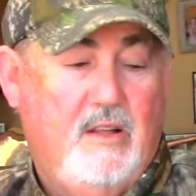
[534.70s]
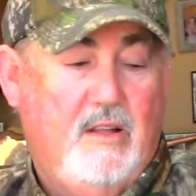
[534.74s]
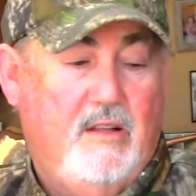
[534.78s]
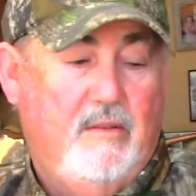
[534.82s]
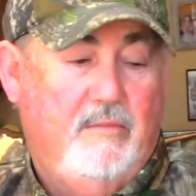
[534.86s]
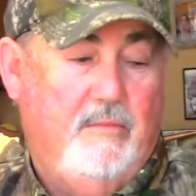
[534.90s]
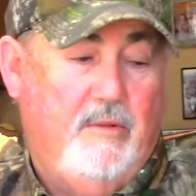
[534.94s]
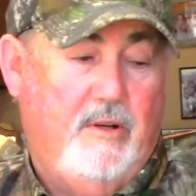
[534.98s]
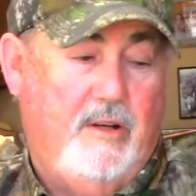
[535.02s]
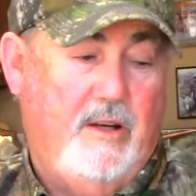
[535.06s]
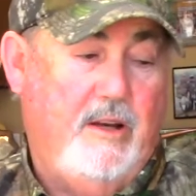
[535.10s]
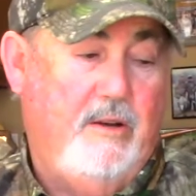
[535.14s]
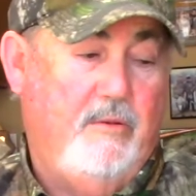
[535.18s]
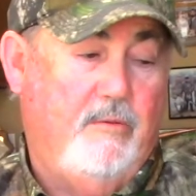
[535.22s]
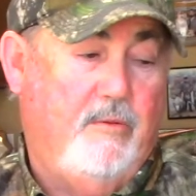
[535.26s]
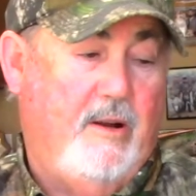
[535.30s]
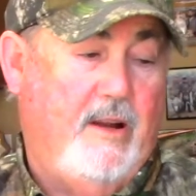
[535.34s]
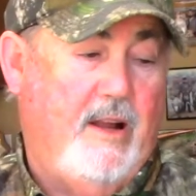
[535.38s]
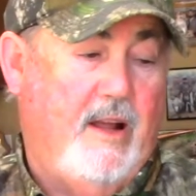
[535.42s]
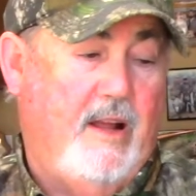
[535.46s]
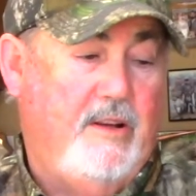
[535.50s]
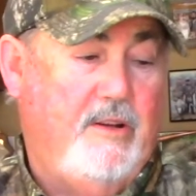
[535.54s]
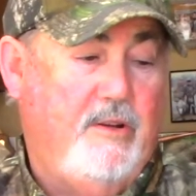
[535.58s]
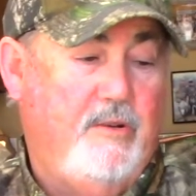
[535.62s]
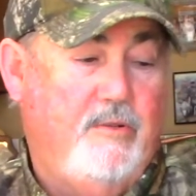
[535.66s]
But anyway,
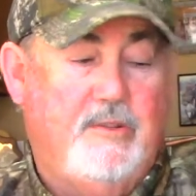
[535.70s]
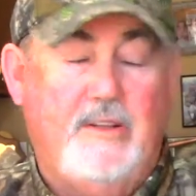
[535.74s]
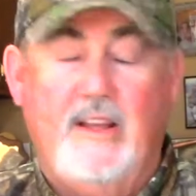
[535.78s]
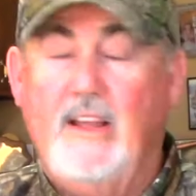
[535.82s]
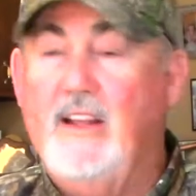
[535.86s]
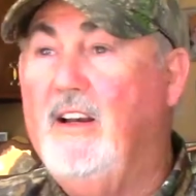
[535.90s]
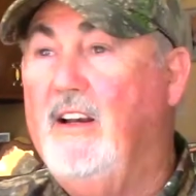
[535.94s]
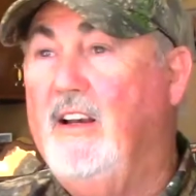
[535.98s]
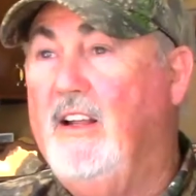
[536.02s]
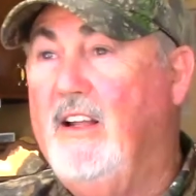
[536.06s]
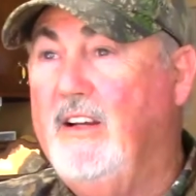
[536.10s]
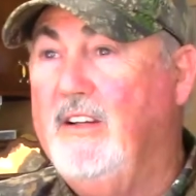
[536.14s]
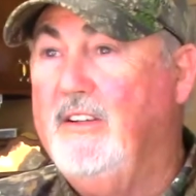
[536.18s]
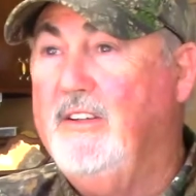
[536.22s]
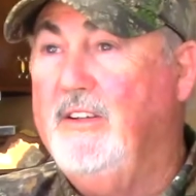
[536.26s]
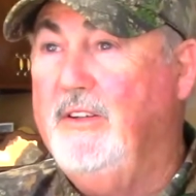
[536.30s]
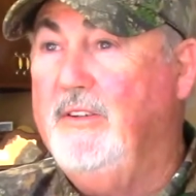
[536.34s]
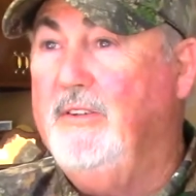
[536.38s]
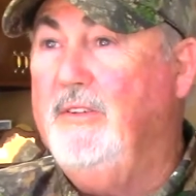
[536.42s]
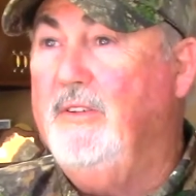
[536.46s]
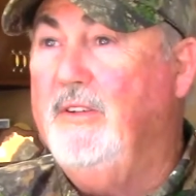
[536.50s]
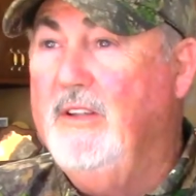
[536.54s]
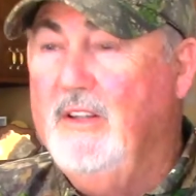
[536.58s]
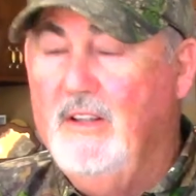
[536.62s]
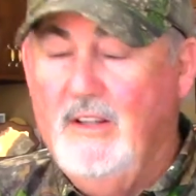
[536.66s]
I use that a lot
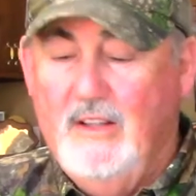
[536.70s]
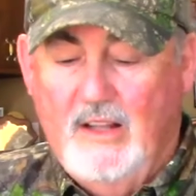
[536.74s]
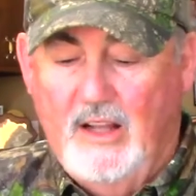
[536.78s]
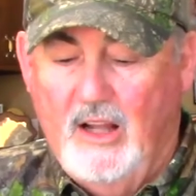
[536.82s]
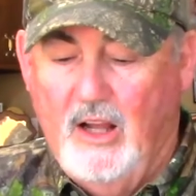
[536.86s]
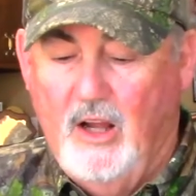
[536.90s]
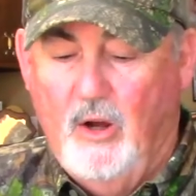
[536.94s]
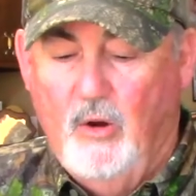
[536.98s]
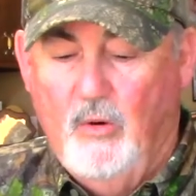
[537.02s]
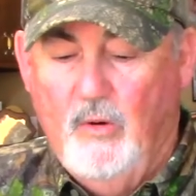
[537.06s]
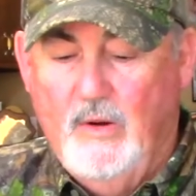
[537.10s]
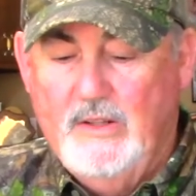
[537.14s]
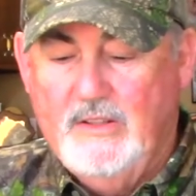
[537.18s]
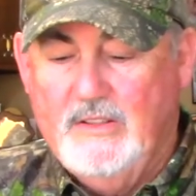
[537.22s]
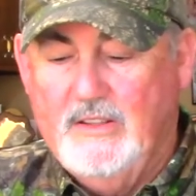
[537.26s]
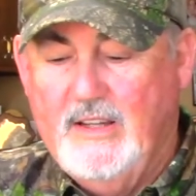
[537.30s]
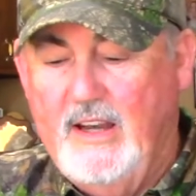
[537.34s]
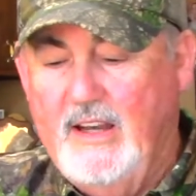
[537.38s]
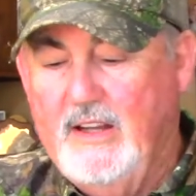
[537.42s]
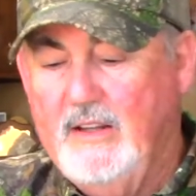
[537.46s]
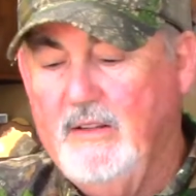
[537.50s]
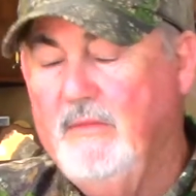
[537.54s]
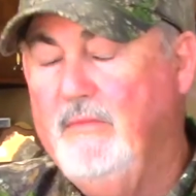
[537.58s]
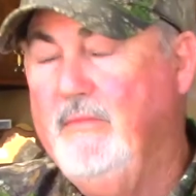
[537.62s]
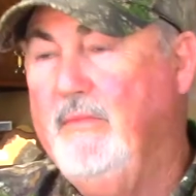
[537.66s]
too. I always
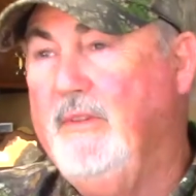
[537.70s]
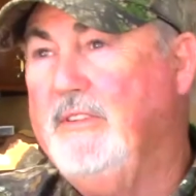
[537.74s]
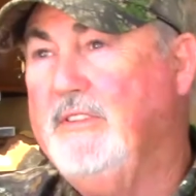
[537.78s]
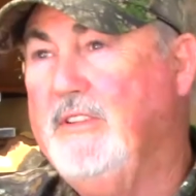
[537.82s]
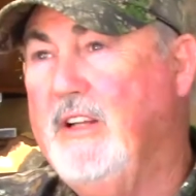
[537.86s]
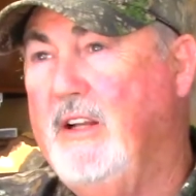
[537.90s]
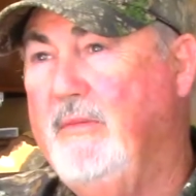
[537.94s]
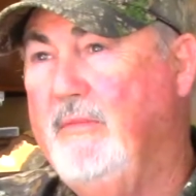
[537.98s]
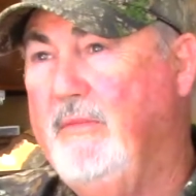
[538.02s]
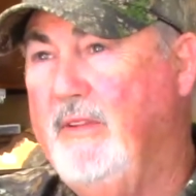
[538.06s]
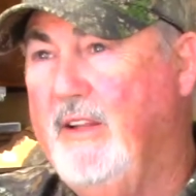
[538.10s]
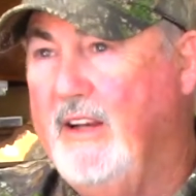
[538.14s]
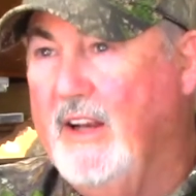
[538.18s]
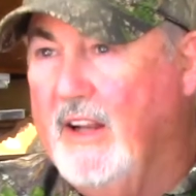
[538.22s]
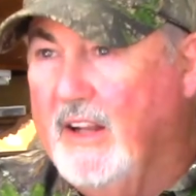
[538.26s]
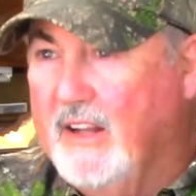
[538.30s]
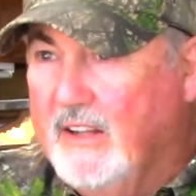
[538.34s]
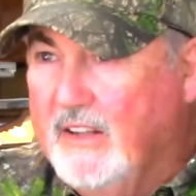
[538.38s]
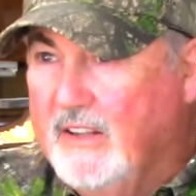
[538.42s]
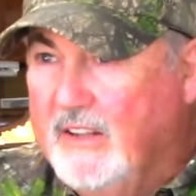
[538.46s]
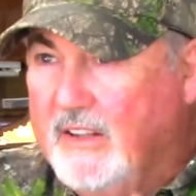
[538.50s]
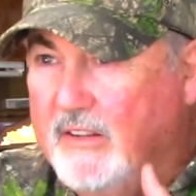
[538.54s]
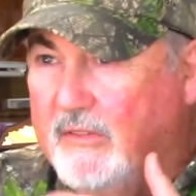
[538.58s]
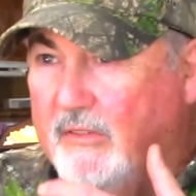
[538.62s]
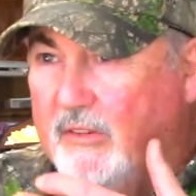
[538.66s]
take something that I
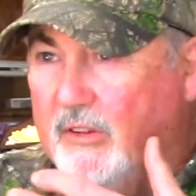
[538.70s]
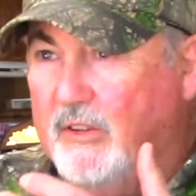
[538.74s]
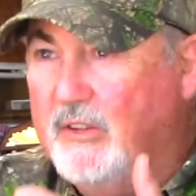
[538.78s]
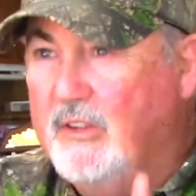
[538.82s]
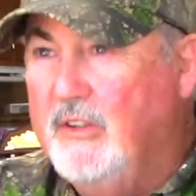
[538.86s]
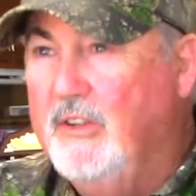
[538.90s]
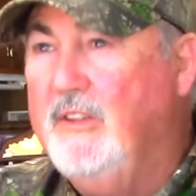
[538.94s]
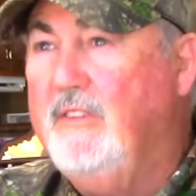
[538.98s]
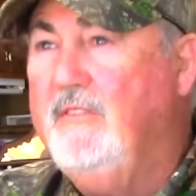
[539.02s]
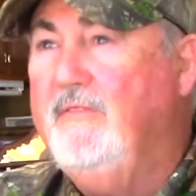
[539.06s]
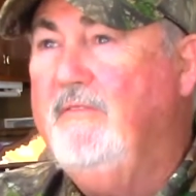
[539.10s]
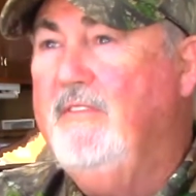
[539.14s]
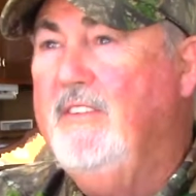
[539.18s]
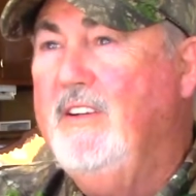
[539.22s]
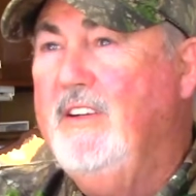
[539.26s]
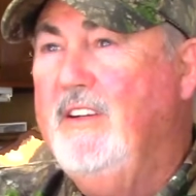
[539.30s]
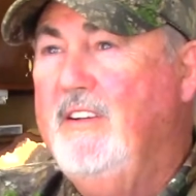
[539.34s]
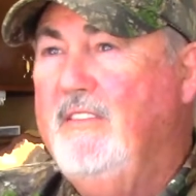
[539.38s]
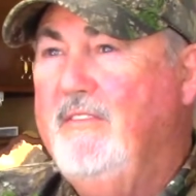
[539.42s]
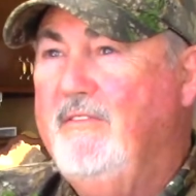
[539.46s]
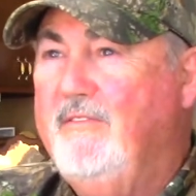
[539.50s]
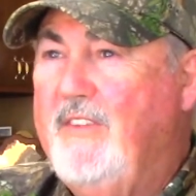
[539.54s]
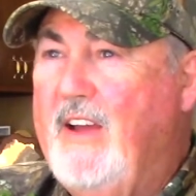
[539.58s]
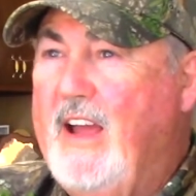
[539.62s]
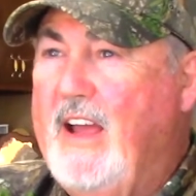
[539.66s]
can give a good
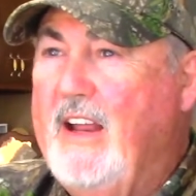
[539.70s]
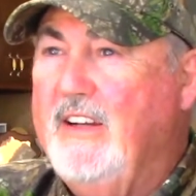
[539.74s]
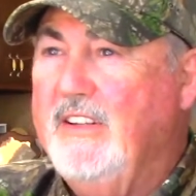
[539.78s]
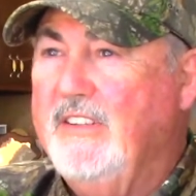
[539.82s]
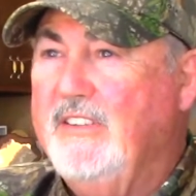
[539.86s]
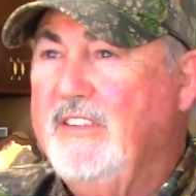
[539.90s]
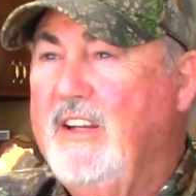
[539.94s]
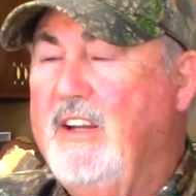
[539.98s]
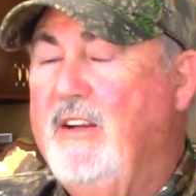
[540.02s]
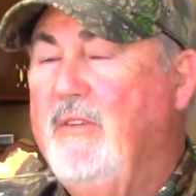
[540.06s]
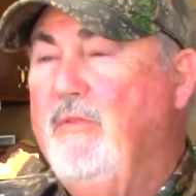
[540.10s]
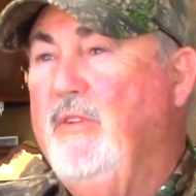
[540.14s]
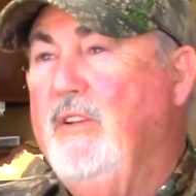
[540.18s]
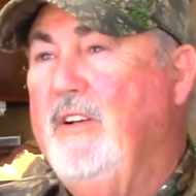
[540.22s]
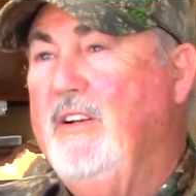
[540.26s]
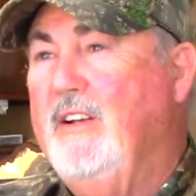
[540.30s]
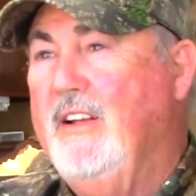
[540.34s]
fighting sound with.